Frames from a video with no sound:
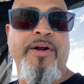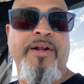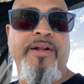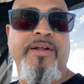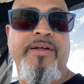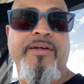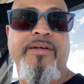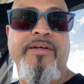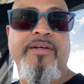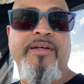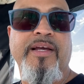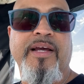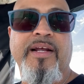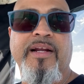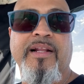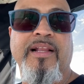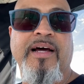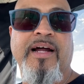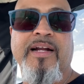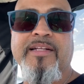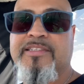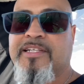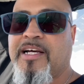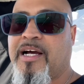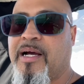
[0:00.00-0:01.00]
and a
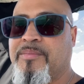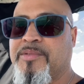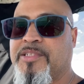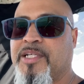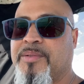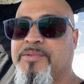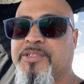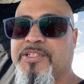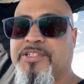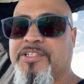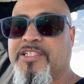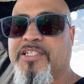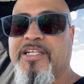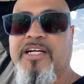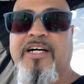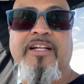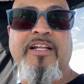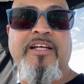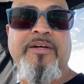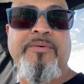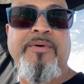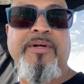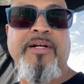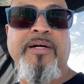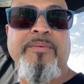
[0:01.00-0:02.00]
lot of times I'm just
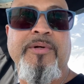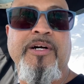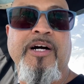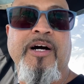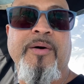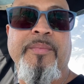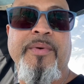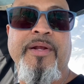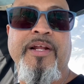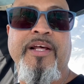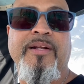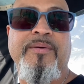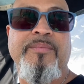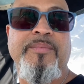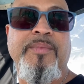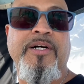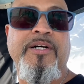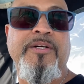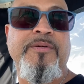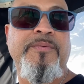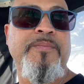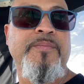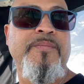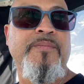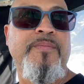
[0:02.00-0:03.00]
sculling when I'm coming in. But
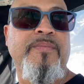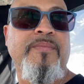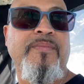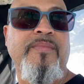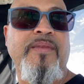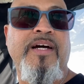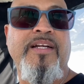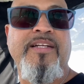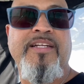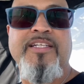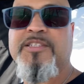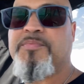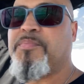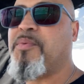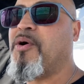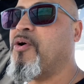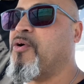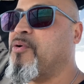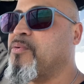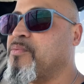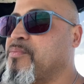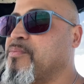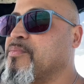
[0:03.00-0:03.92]
on this boat,